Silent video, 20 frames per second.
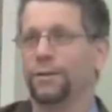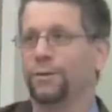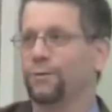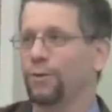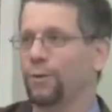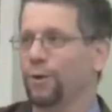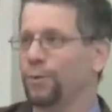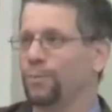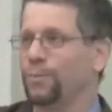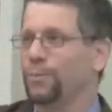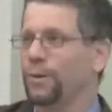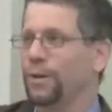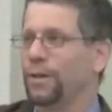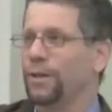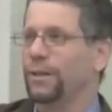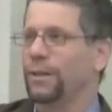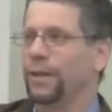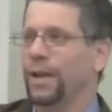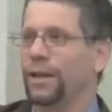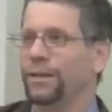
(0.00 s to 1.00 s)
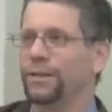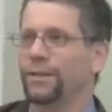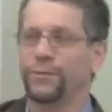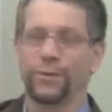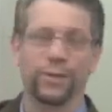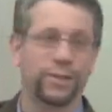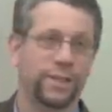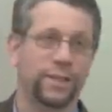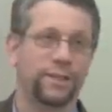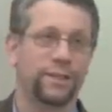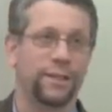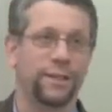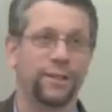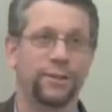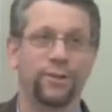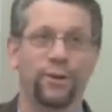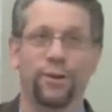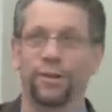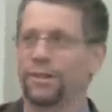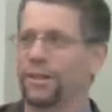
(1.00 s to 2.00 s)
group, then the first thing they
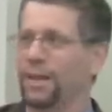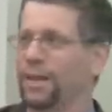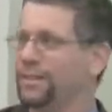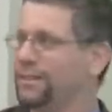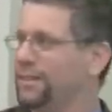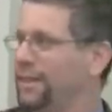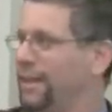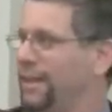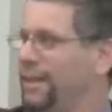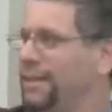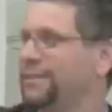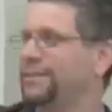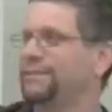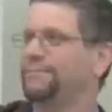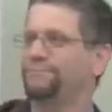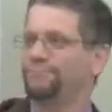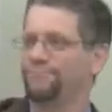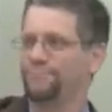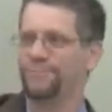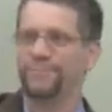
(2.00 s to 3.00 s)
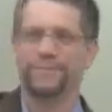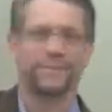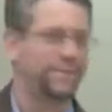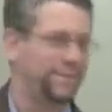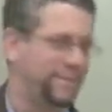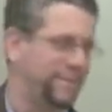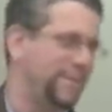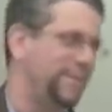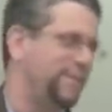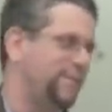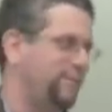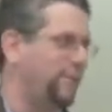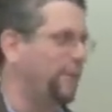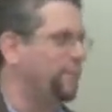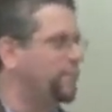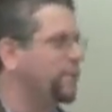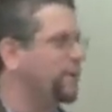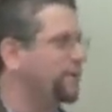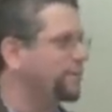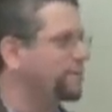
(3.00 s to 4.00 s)
told us is the
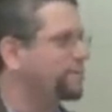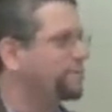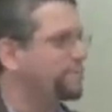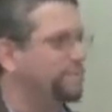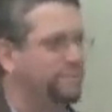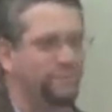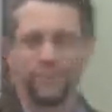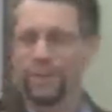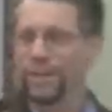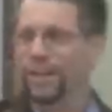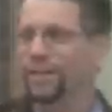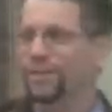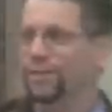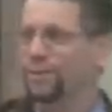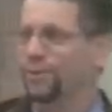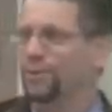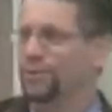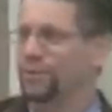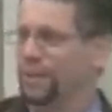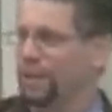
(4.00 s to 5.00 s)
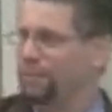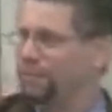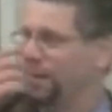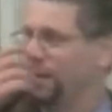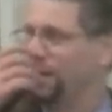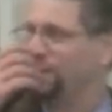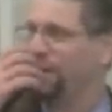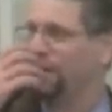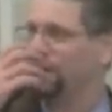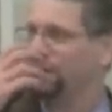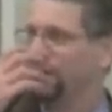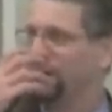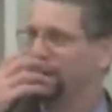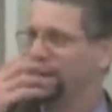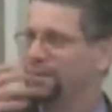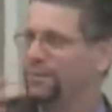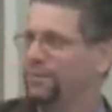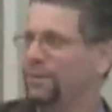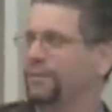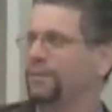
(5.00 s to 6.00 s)
scrapyard. We need to do something about it,
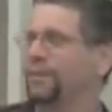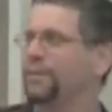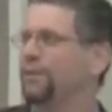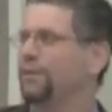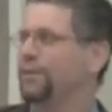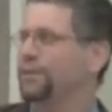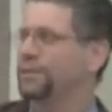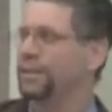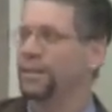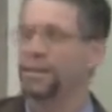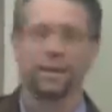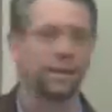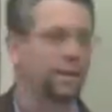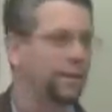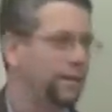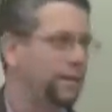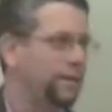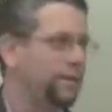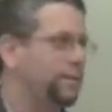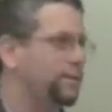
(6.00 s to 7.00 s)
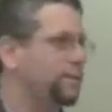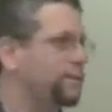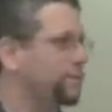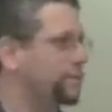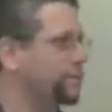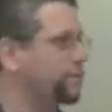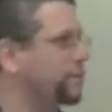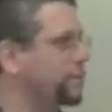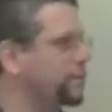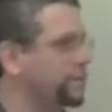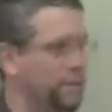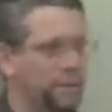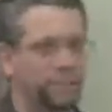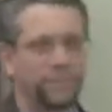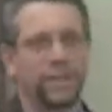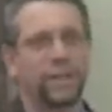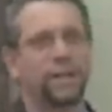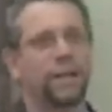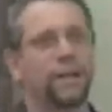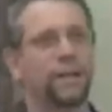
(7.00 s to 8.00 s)
it's very noisy, doing
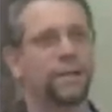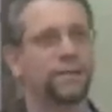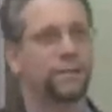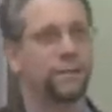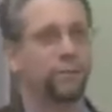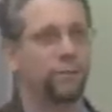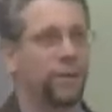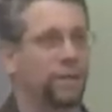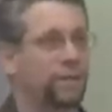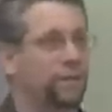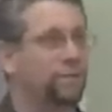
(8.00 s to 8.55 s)
something. So we